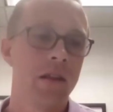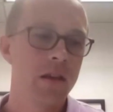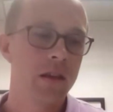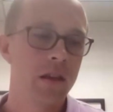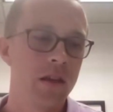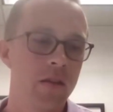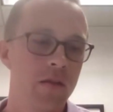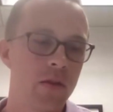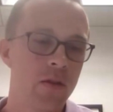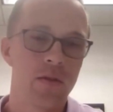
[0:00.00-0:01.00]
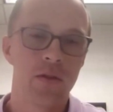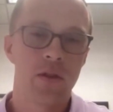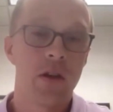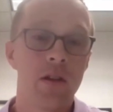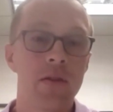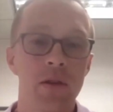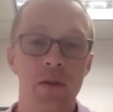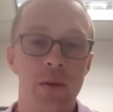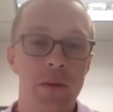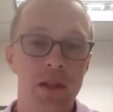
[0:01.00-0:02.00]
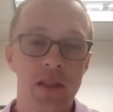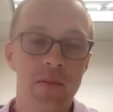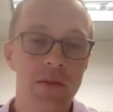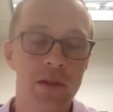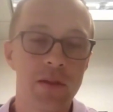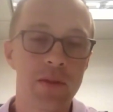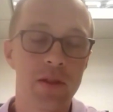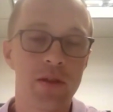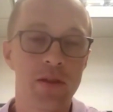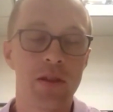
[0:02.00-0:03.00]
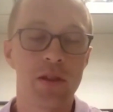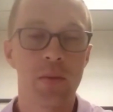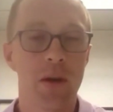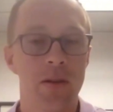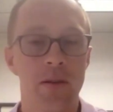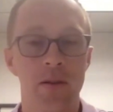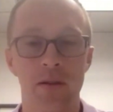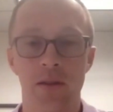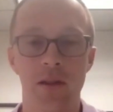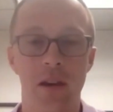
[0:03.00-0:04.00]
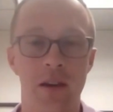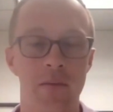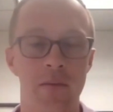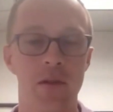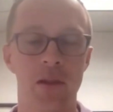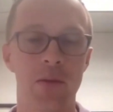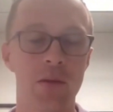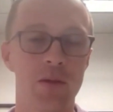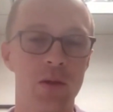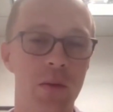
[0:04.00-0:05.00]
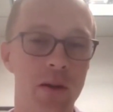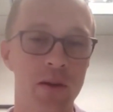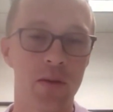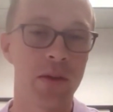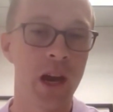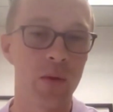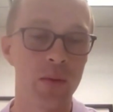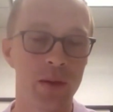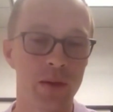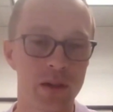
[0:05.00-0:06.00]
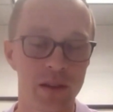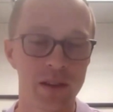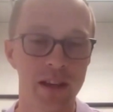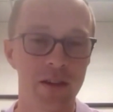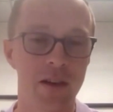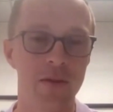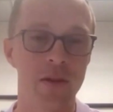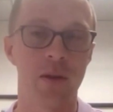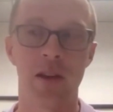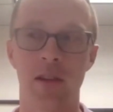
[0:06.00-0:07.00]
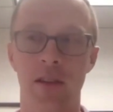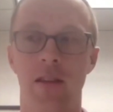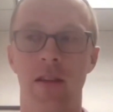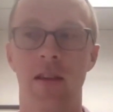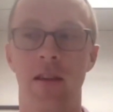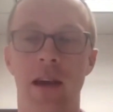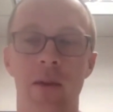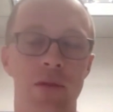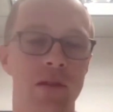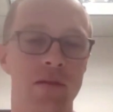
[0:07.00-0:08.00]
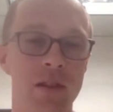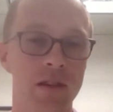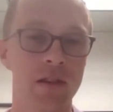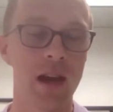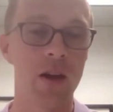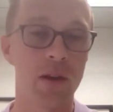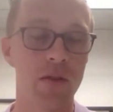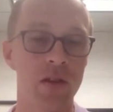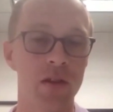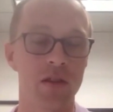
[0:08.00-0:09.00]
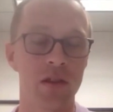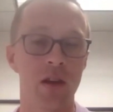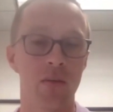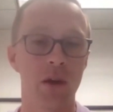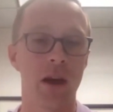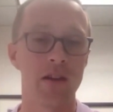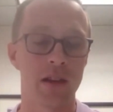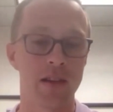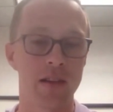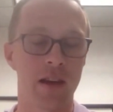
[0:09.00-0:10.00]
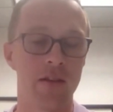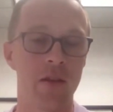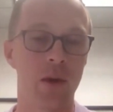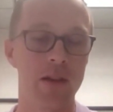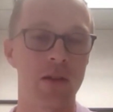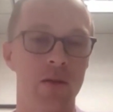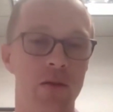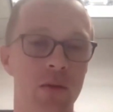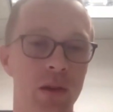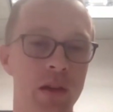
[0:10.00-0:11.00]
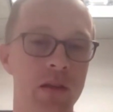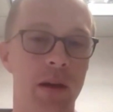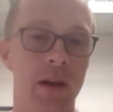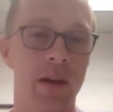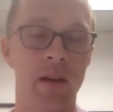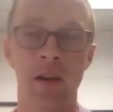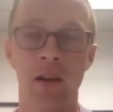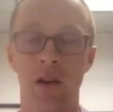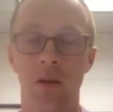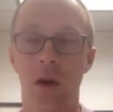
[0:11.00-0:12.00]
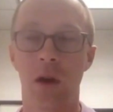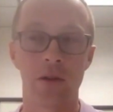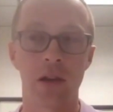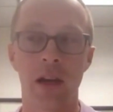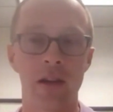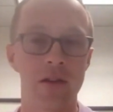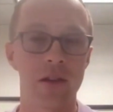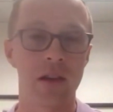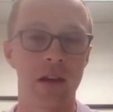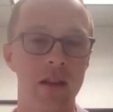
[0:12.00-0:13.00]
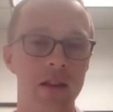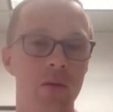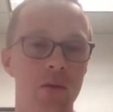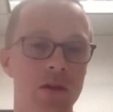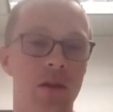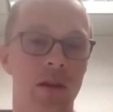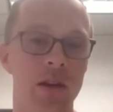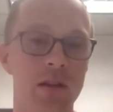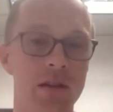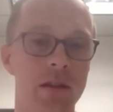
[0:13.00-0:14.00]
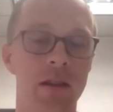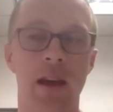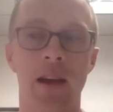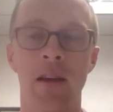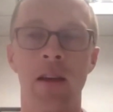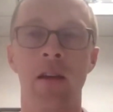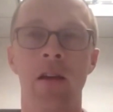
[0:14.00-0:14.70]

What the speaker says: I think that for all of you, I mean, some of the jurisdiction partners, some of the resource partners were there when we originally kicked off this project. I think that was the vision. How can this project on the West Coast really inspire broader change? And I think that we're starting to see that